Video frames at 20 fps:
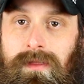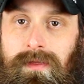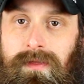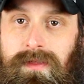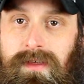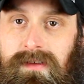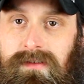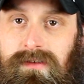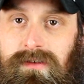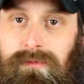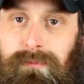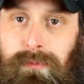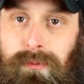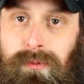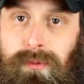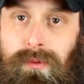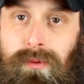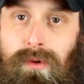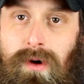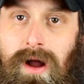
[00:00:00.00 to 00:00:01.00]
this is
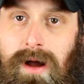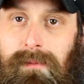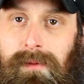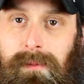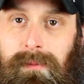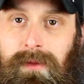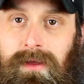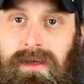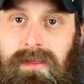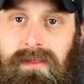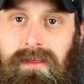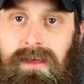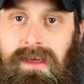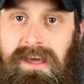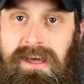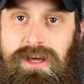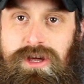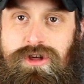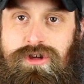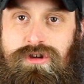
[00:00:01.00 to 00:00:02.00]
probably
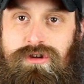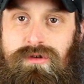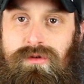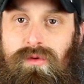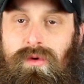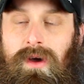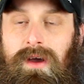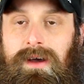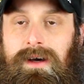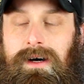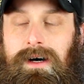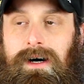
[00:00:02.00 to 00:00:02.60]
the issue.